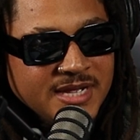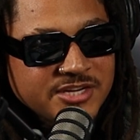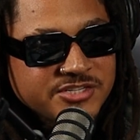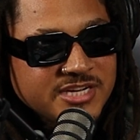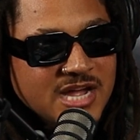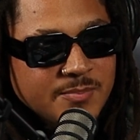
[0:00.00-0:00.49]
And
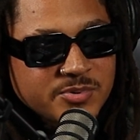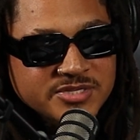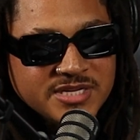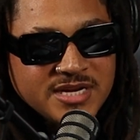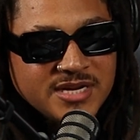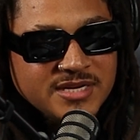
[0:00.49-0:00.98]
she got
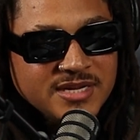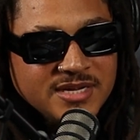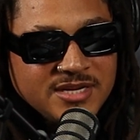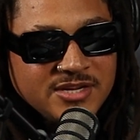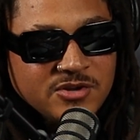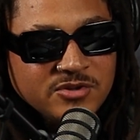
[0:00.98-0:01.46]
presented,
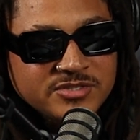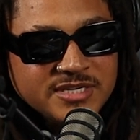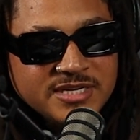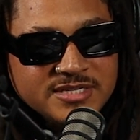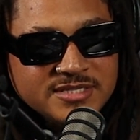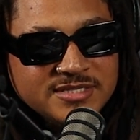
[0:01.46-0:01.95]
you know, to
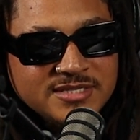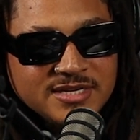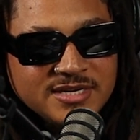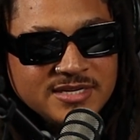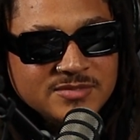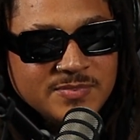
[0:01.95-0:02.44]

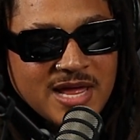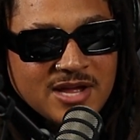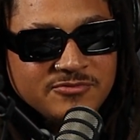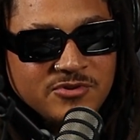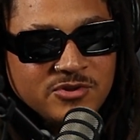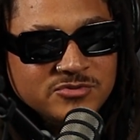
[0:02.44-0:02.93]
these
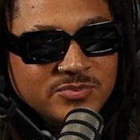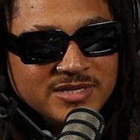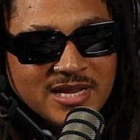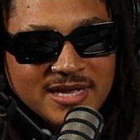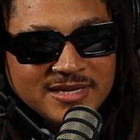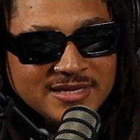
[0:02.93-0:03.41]
black folks
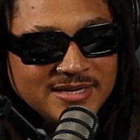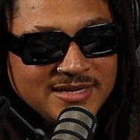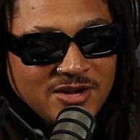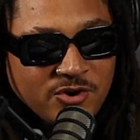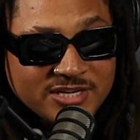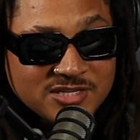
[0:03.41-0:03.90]
with like,
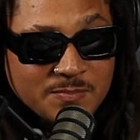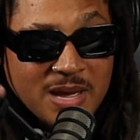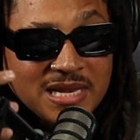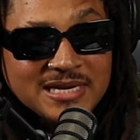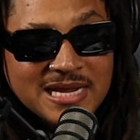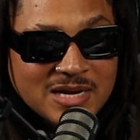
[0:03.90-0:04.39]
or these
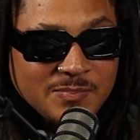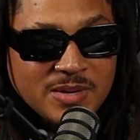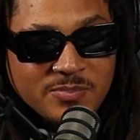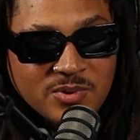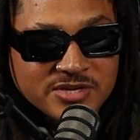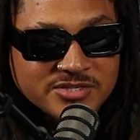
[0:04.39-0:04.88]
melanated
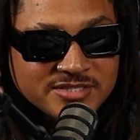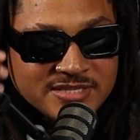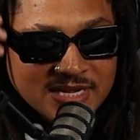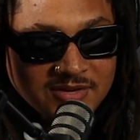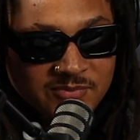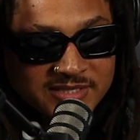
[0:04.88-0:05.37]
people, I should
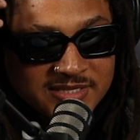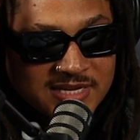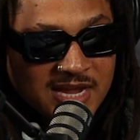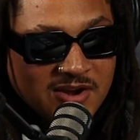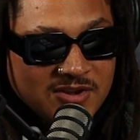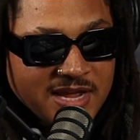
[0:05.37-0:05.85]
say, with this
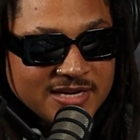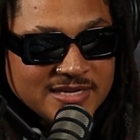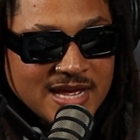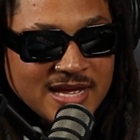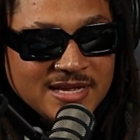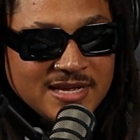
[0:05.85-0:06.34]
hair like
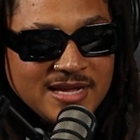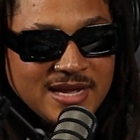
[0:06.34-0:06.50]
that.